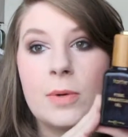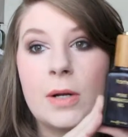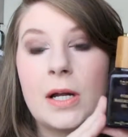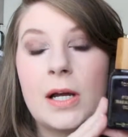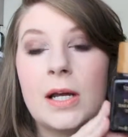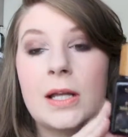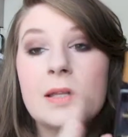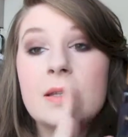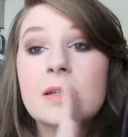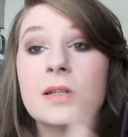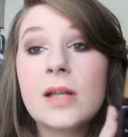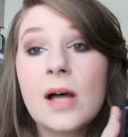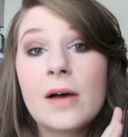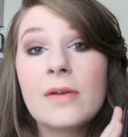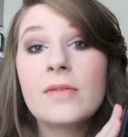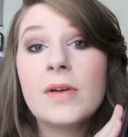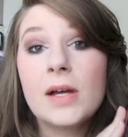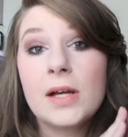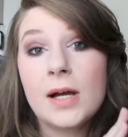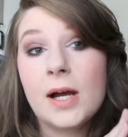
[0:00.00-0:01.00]
but I
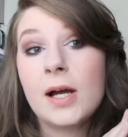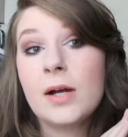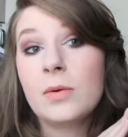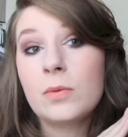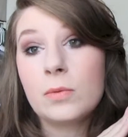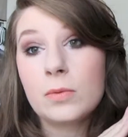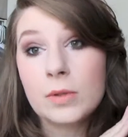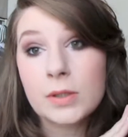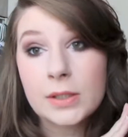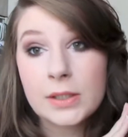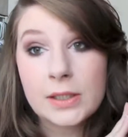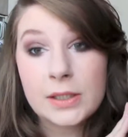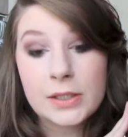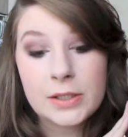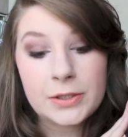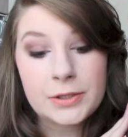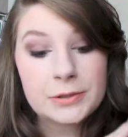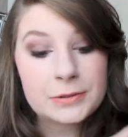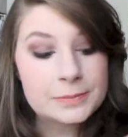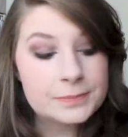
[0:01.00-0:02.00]
love it. I really
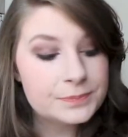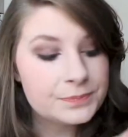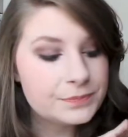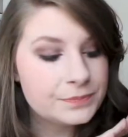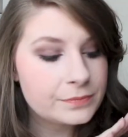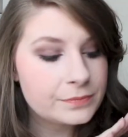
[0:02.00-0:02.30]
do.